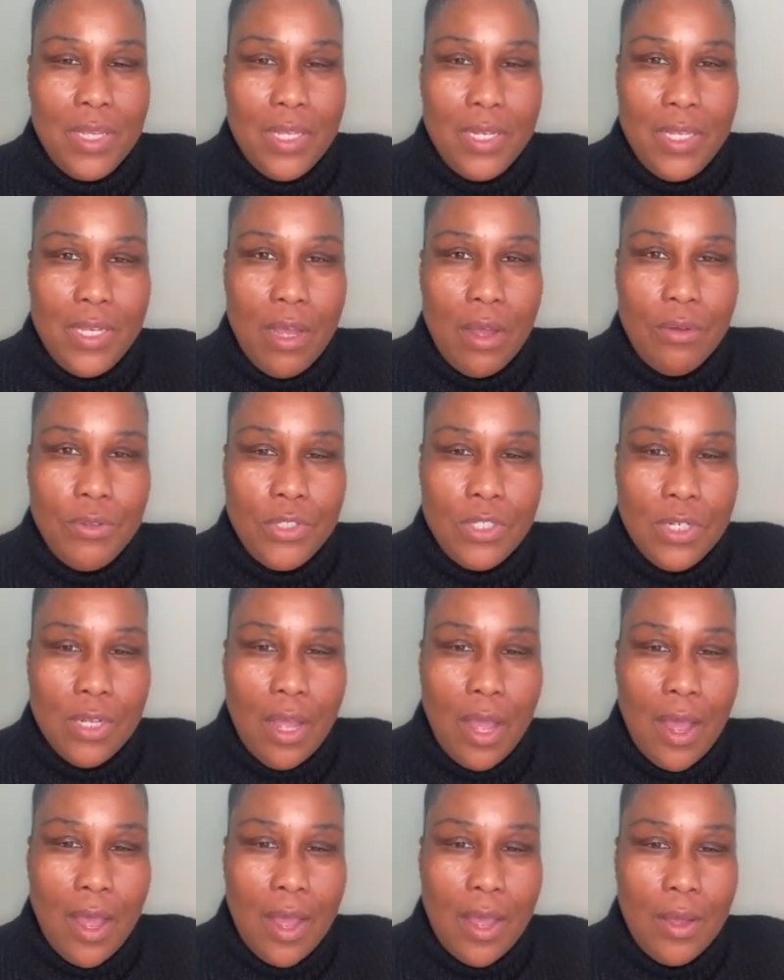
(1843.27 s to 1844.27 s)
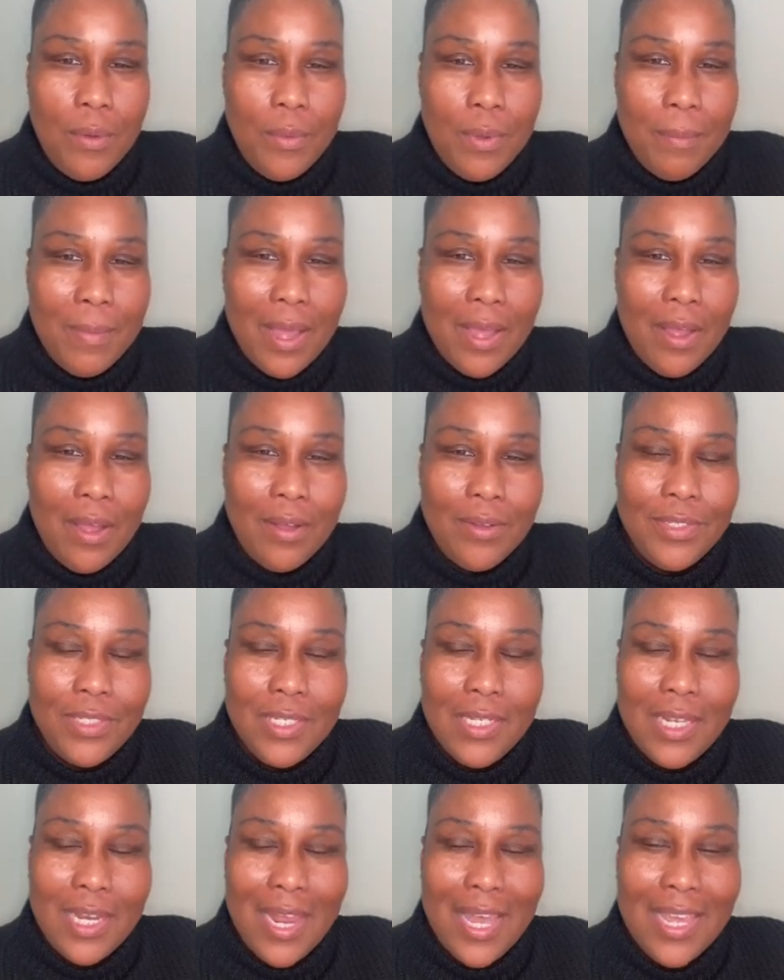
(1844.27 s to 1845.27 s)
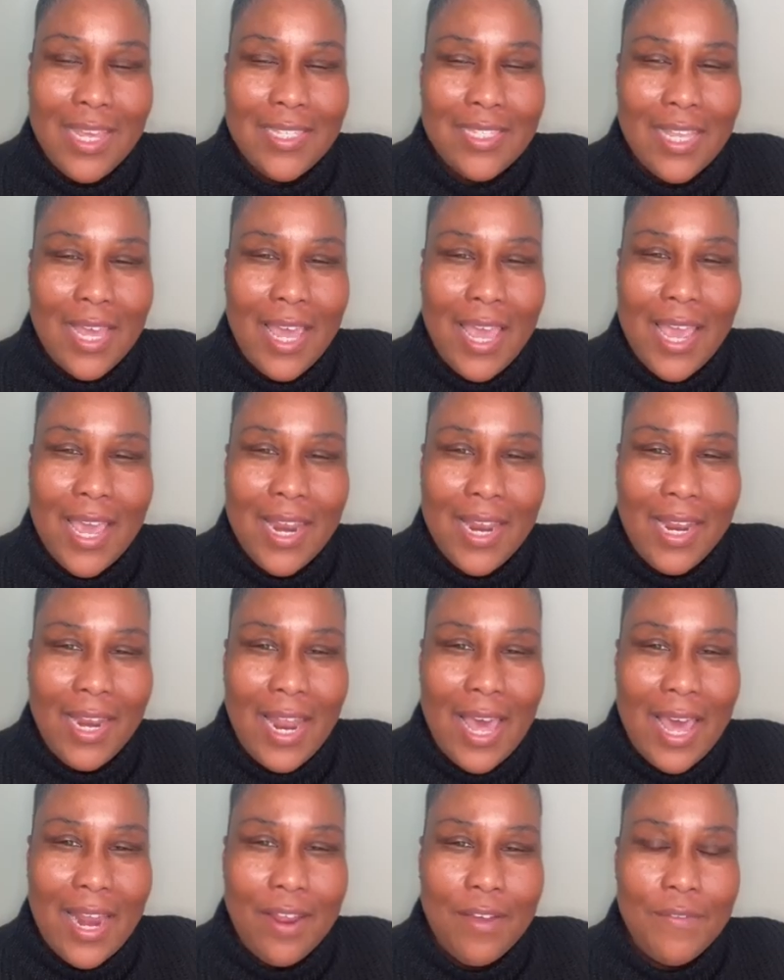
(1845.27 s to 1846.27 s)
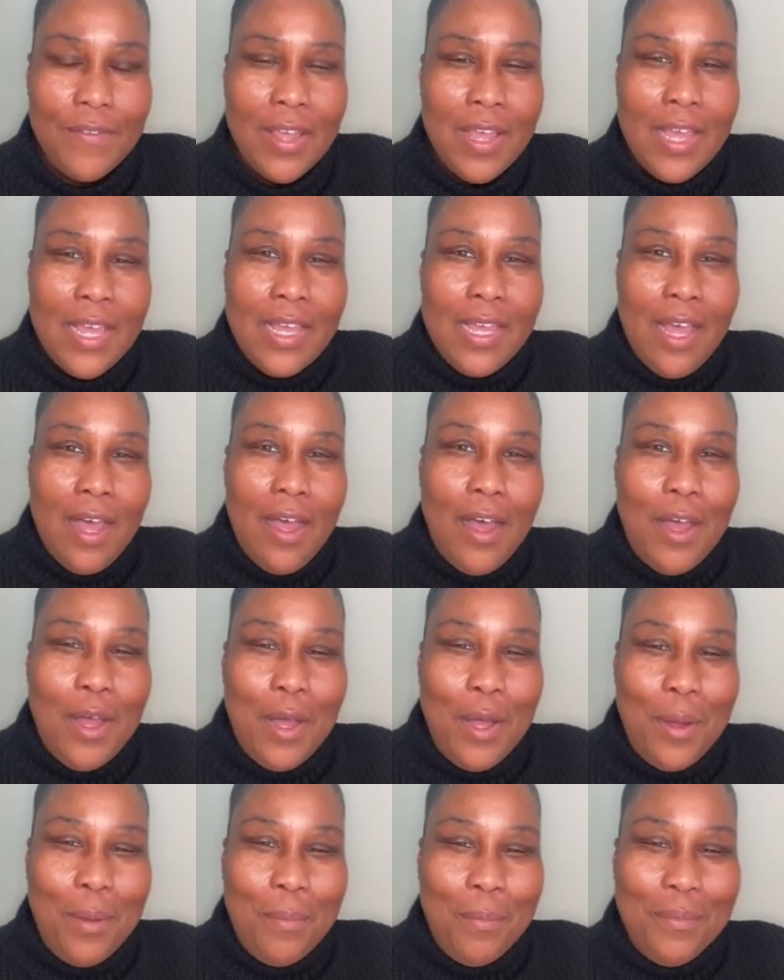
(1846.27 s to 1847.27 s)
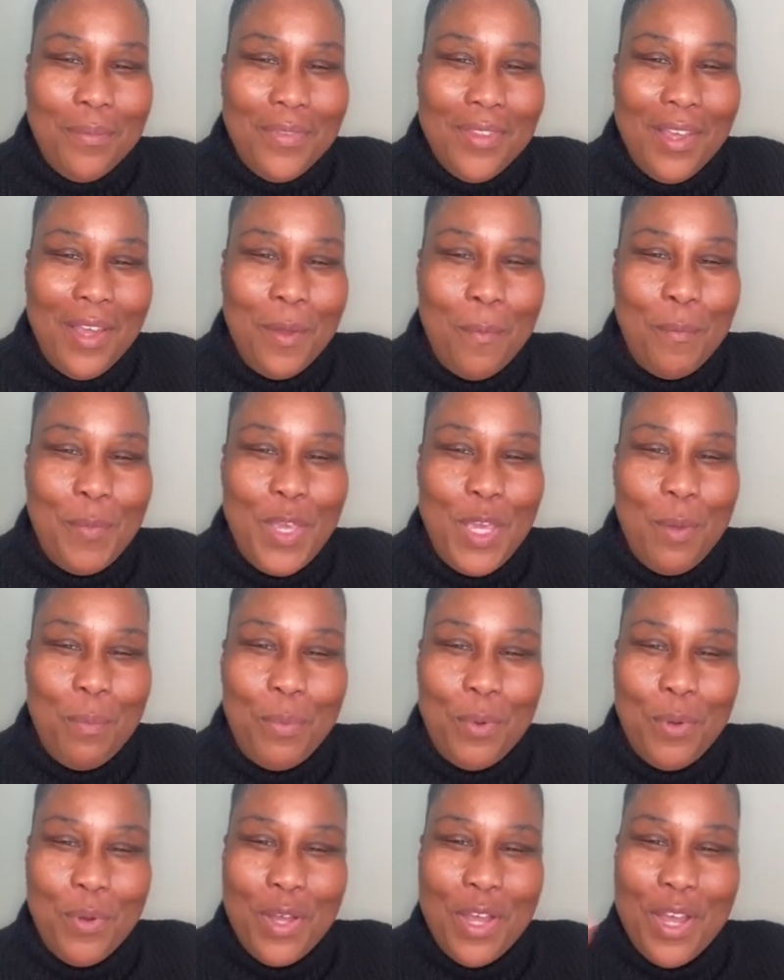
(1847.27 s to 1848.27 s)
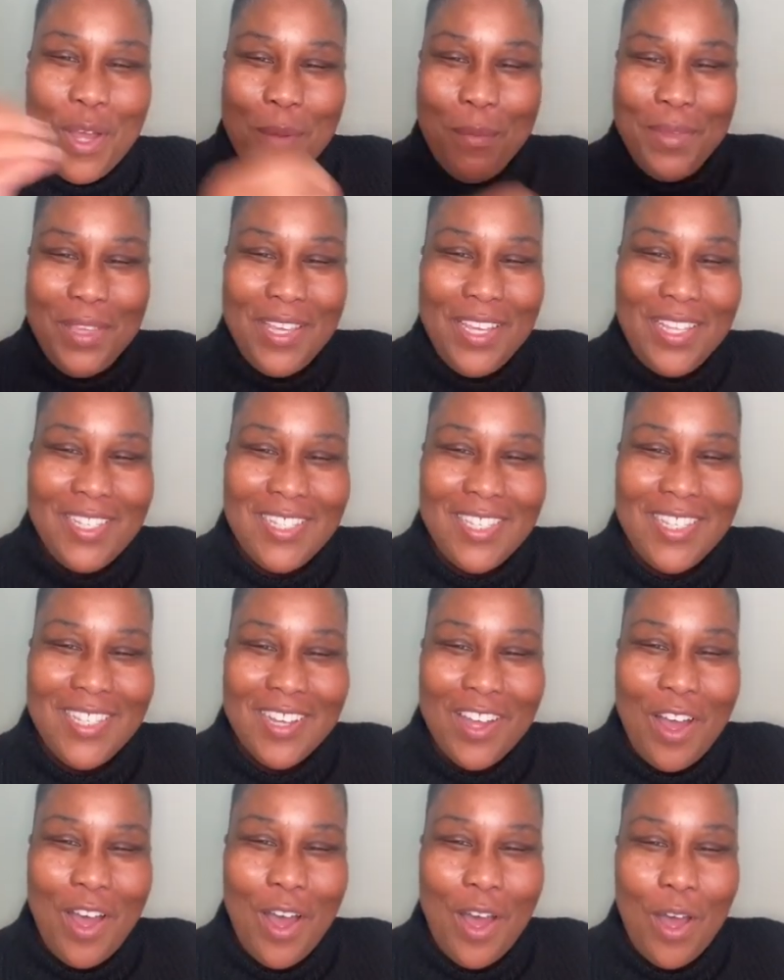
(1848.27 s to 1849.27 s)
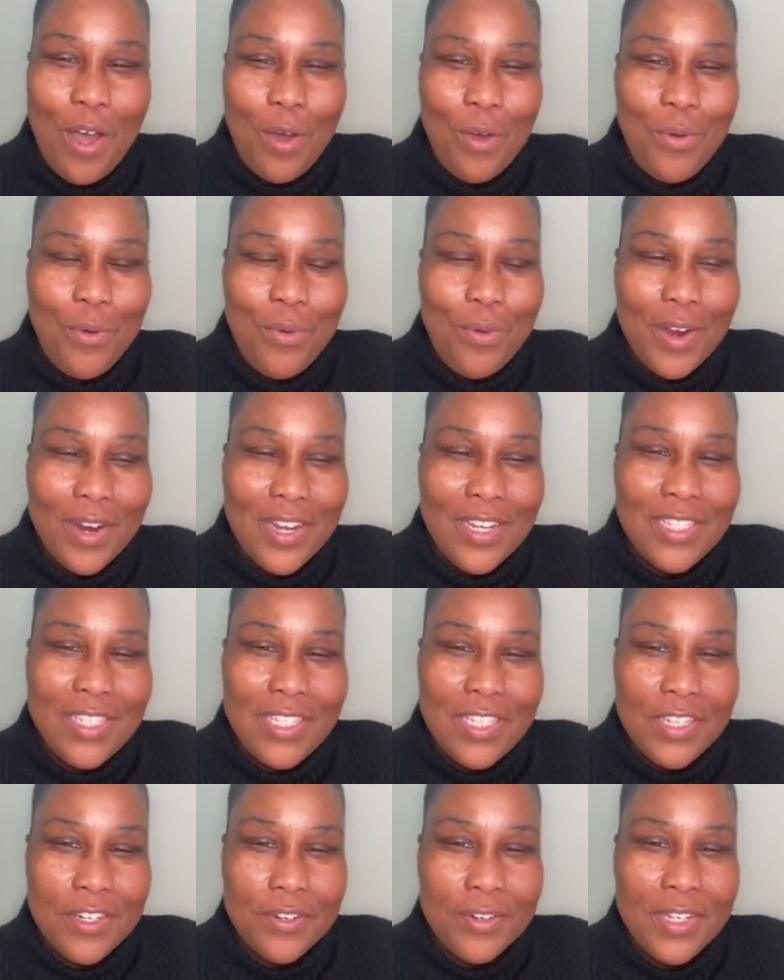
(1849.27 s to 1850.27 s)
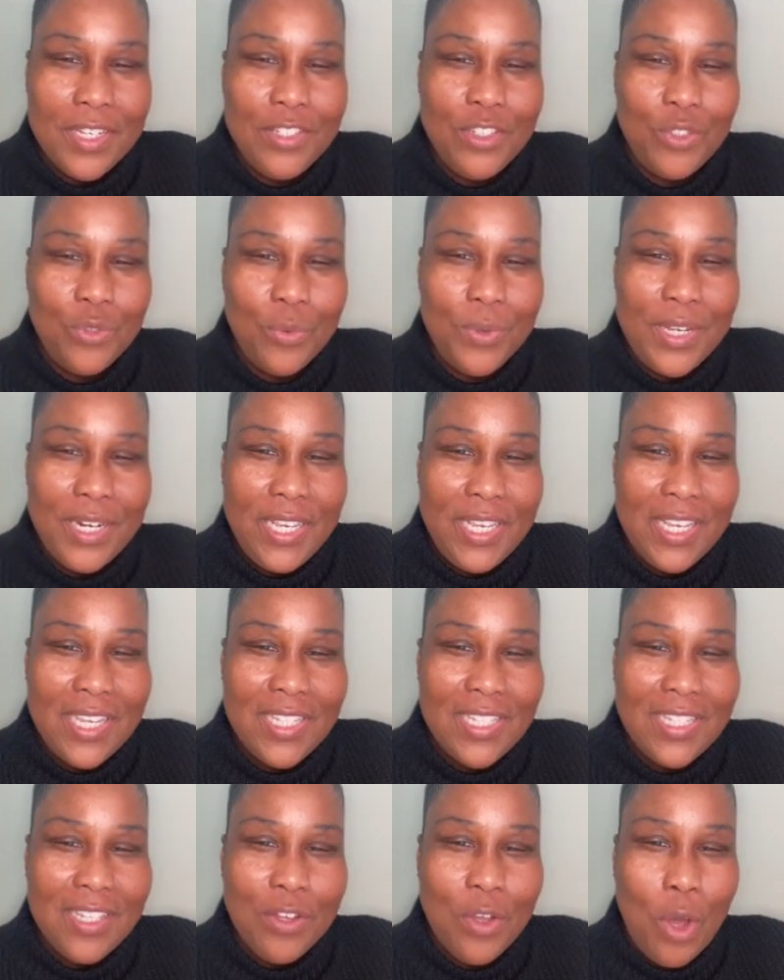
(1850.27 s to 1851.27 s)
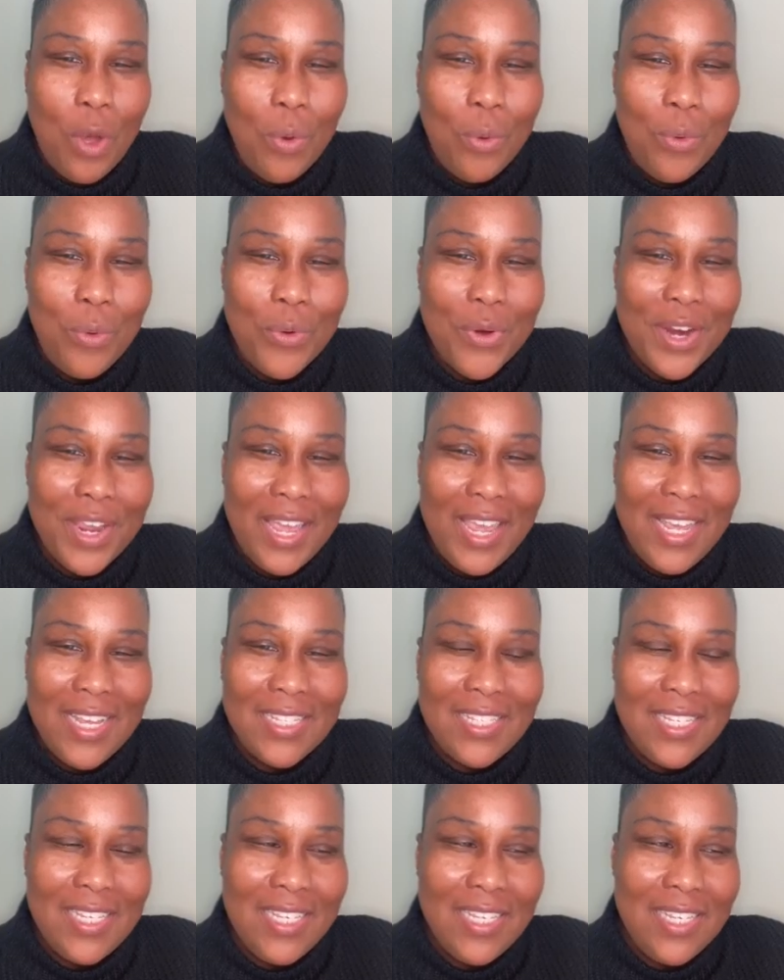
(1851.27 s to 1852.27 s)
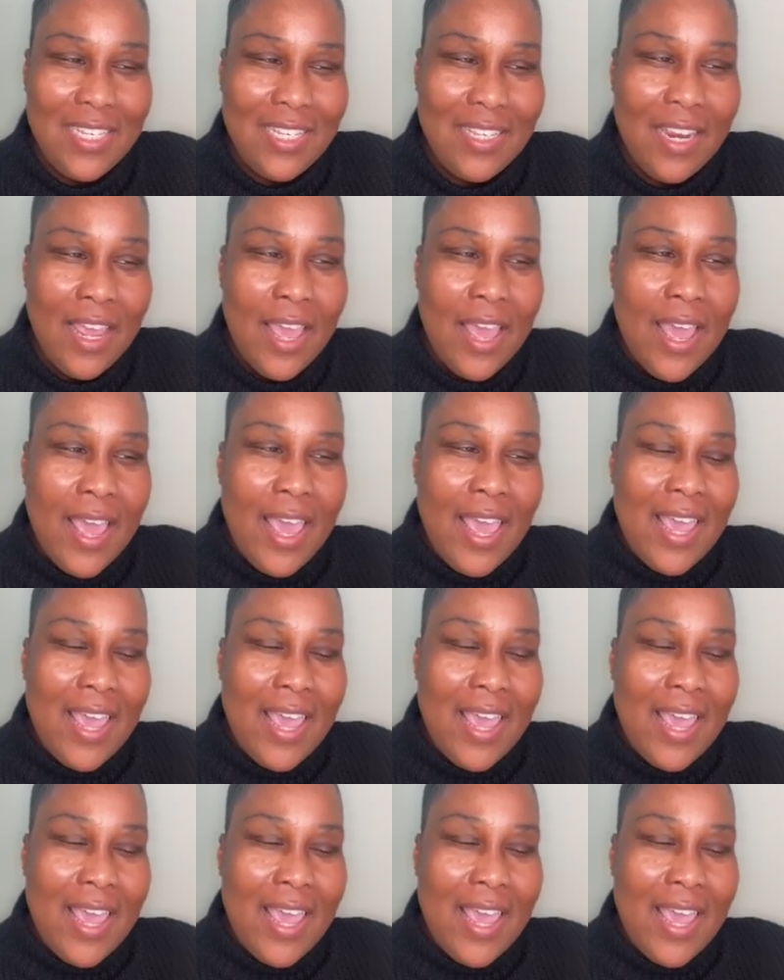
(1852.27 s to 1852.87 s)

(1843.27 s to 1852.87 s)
weekly coaching call with my coaching clients, I had a lot of people come into the call who are considering joining in Cohort 18.